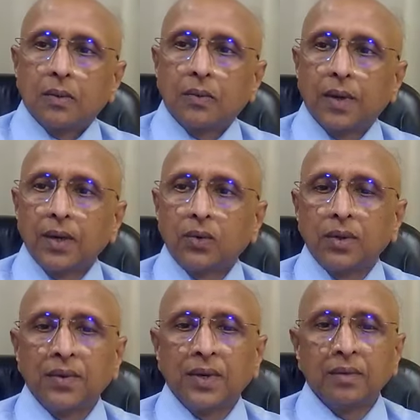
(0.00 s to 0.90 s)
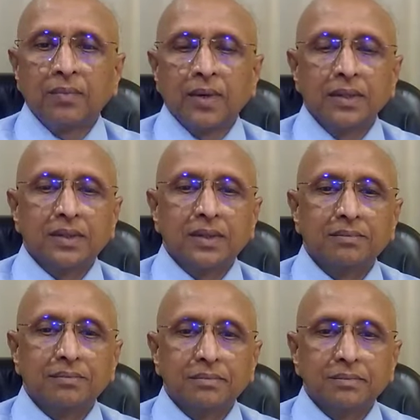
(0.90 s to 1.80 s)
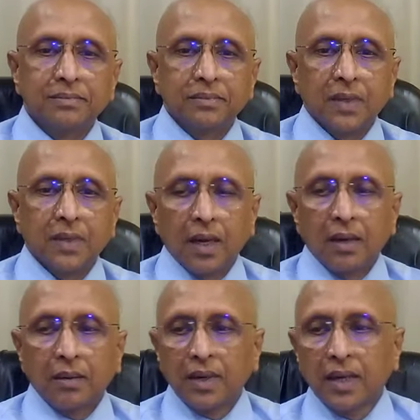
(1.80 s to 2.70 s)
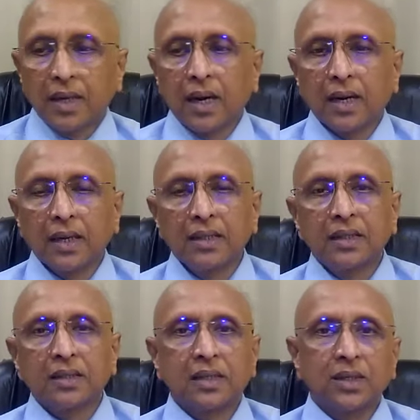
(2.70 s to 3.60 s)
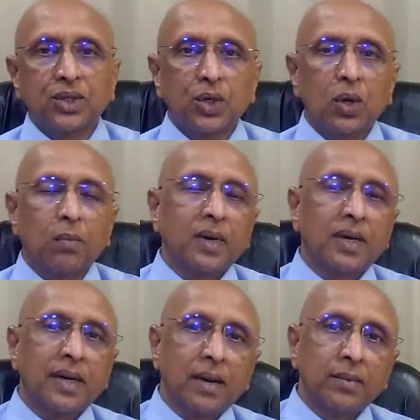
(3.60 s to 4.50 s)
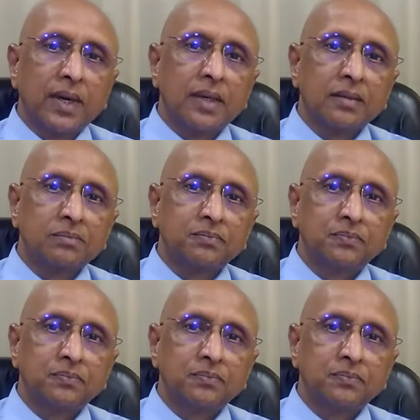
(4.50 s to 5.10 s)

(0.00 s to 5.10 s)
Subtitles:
Very good evening, friends. Meeting again in the session of Materia Medica.